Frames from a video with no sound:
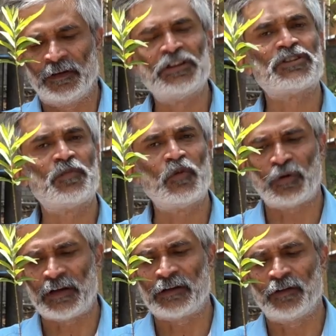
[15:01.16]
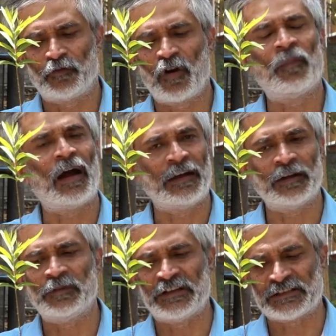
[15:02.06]
distributed from
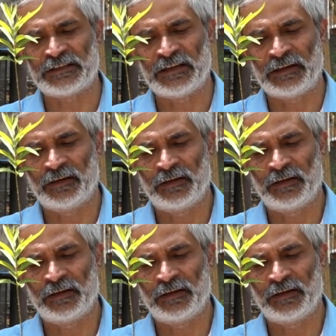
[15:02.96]
IWST,